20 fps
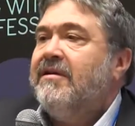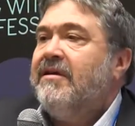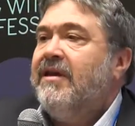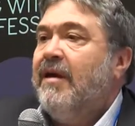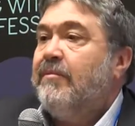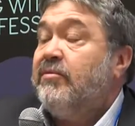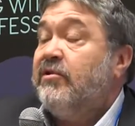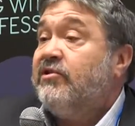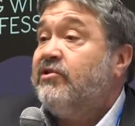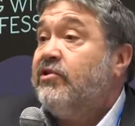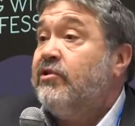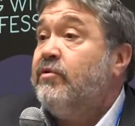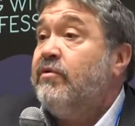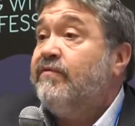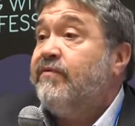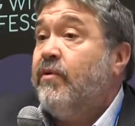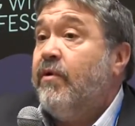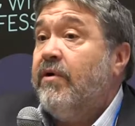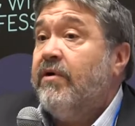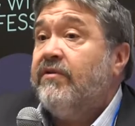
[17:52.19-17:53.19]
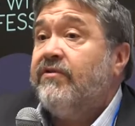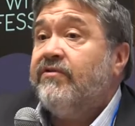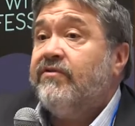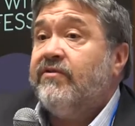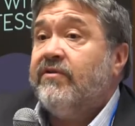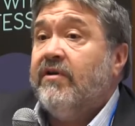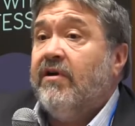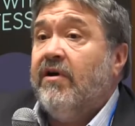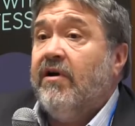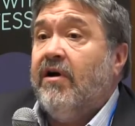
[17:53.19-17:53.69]
Number two, of
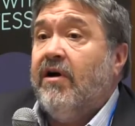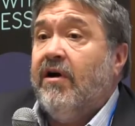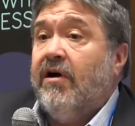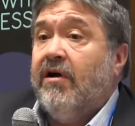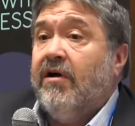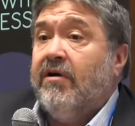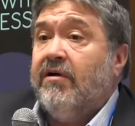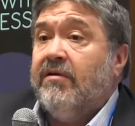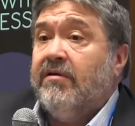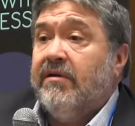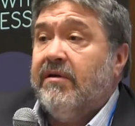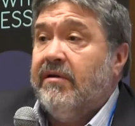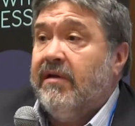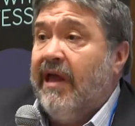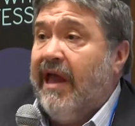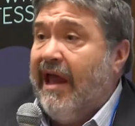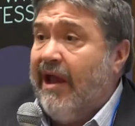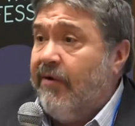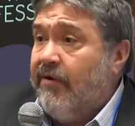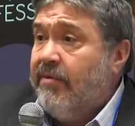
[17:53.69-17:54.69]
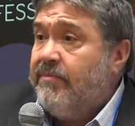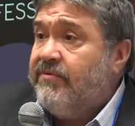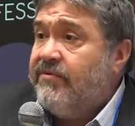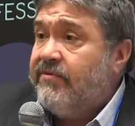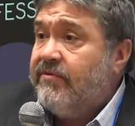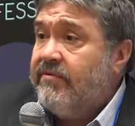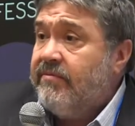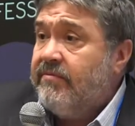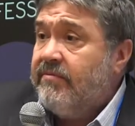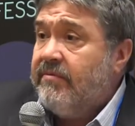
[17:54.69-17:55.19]
course, are
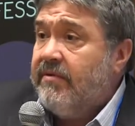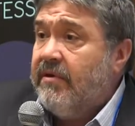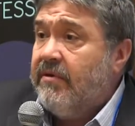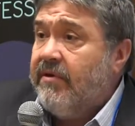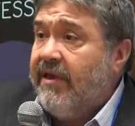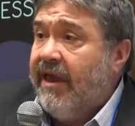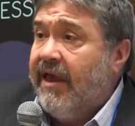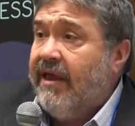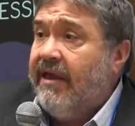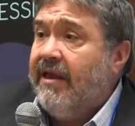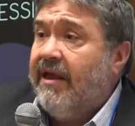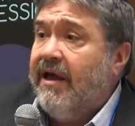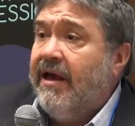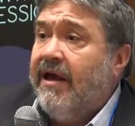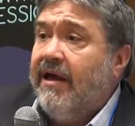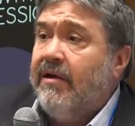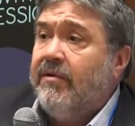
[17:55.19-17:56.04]
Arabs, okay?